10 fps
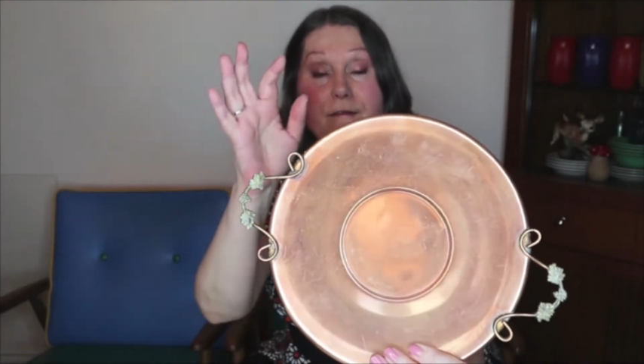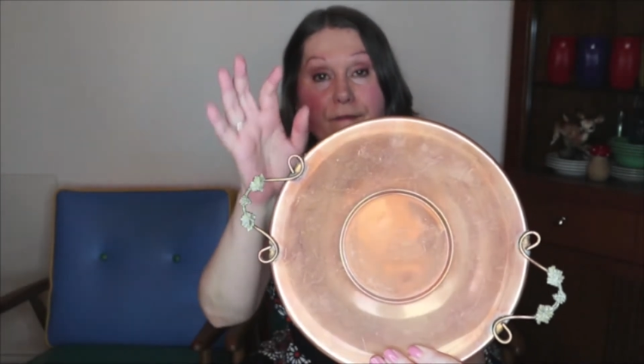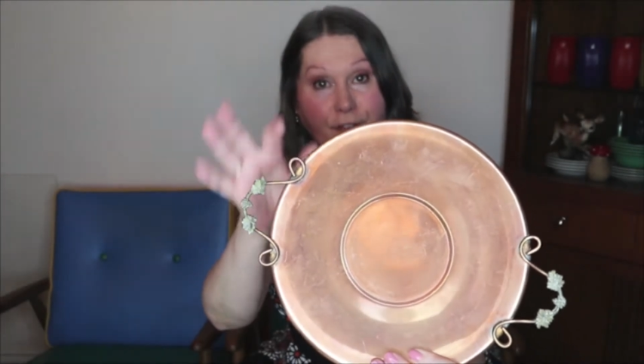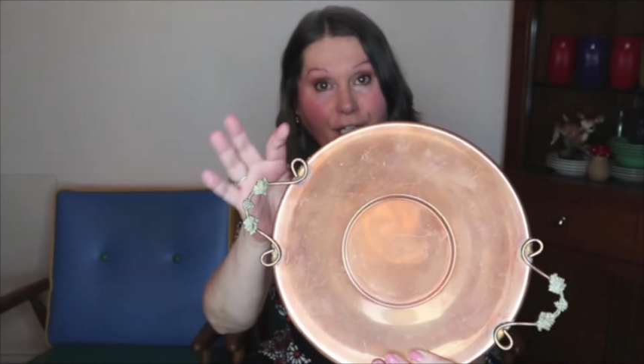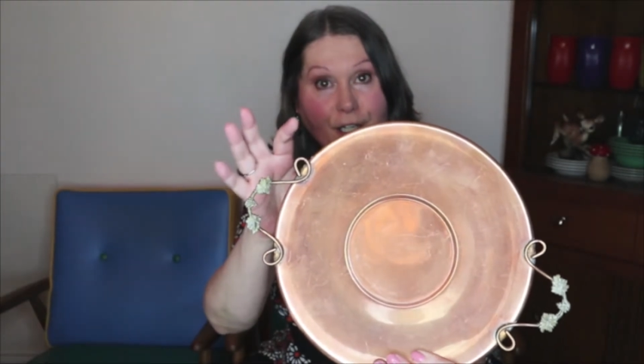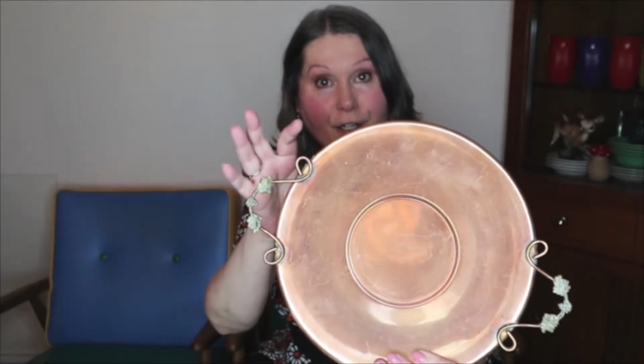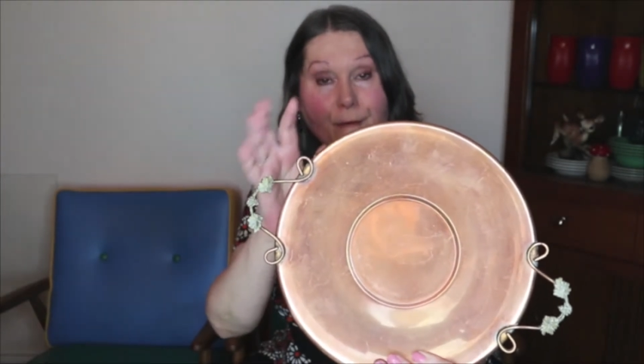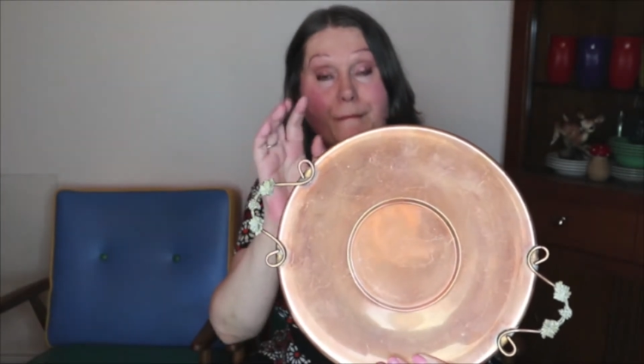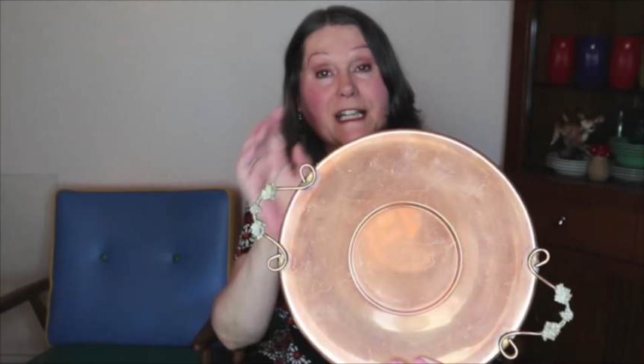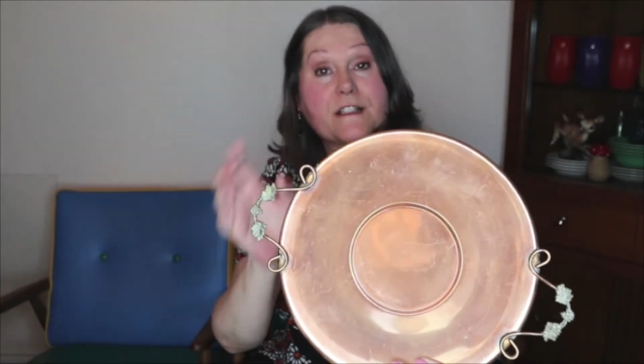
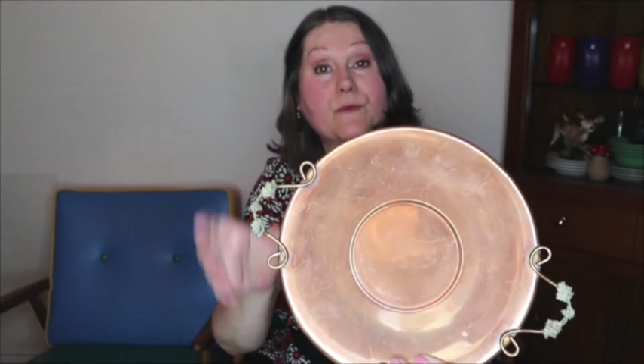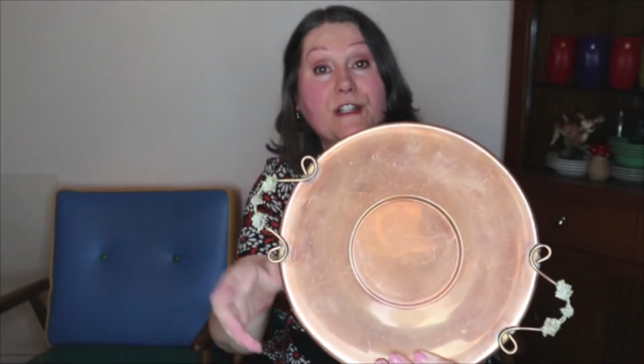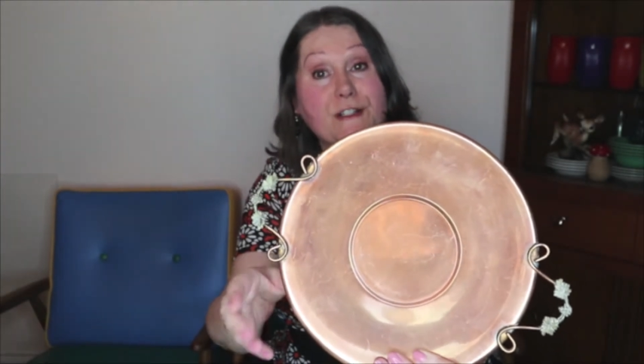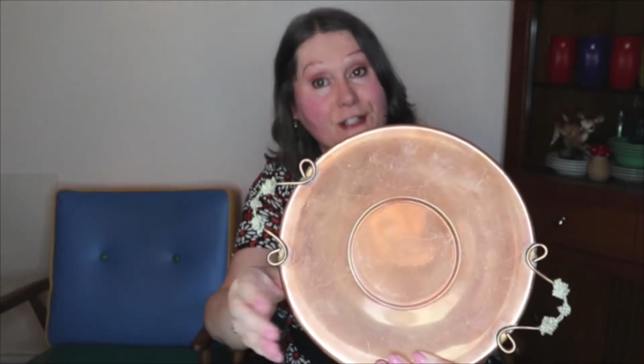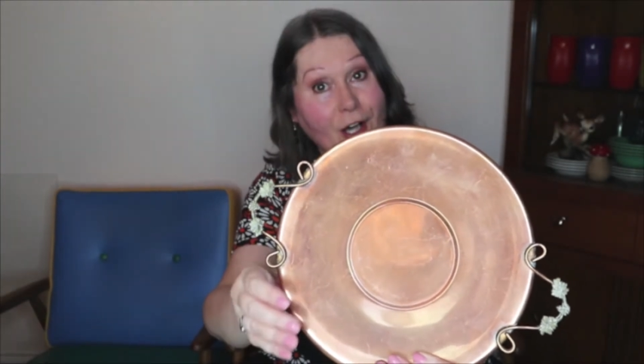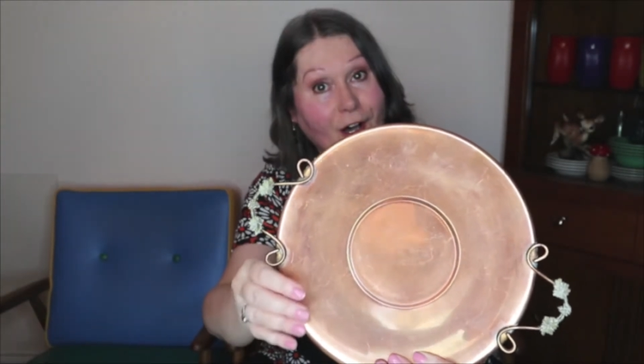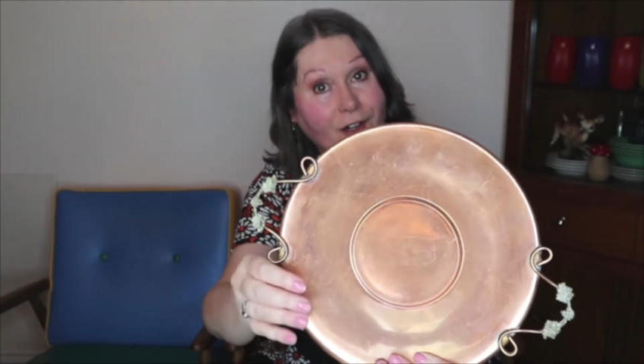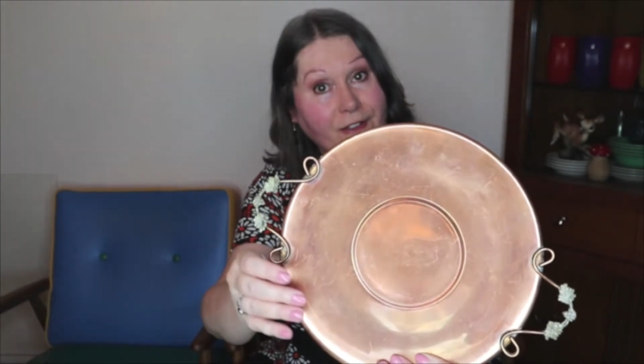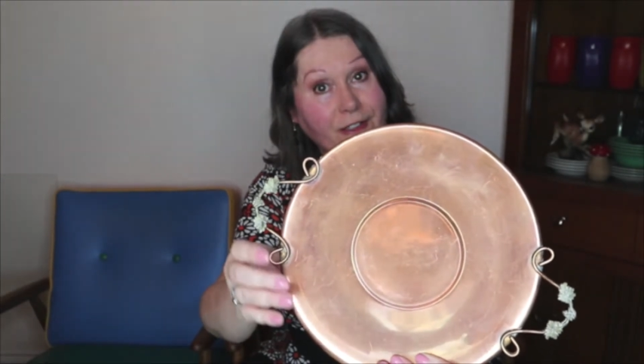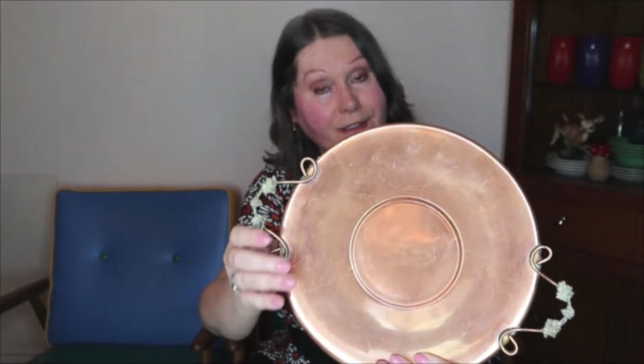vinegar mixed with
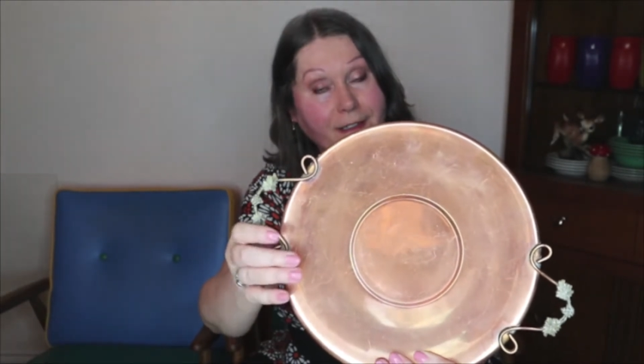salt.